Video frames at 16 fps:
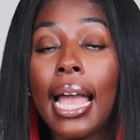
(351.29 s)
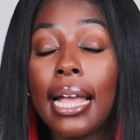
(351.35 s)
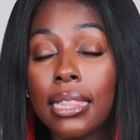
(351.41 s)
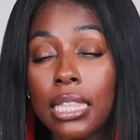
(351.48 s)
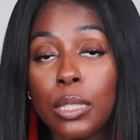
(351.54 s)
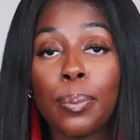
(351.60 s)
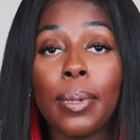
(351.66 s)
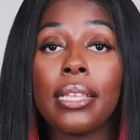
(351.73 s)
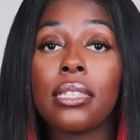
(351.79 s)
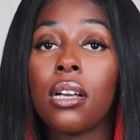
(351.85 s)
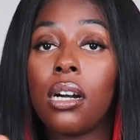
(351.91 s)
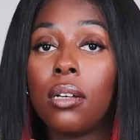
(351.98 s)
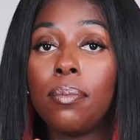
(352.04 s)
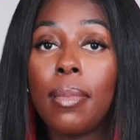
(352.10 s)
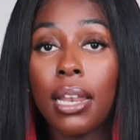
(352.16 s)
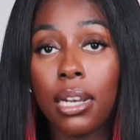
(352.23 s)
at this place
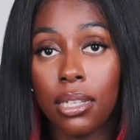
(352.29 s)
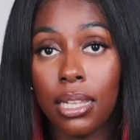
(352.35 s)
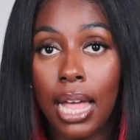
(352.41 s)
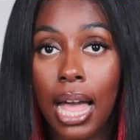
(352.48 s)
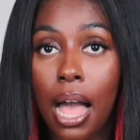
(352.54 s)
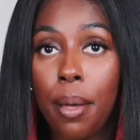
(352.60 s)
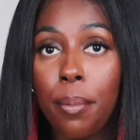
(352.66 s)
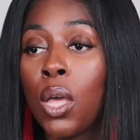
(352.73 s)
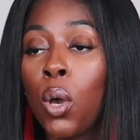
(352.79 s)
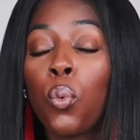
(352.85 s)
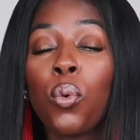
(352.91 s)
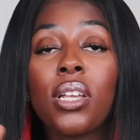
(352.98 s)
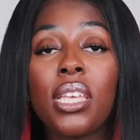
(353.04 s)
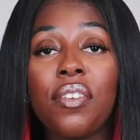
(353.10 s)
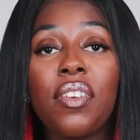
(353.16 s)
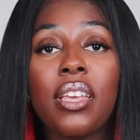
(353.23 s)
called Metalab
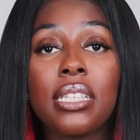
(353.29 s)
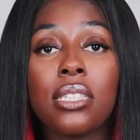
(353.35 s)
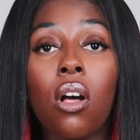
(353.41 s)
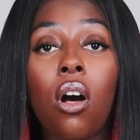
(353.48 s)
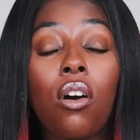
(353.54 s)
were giving us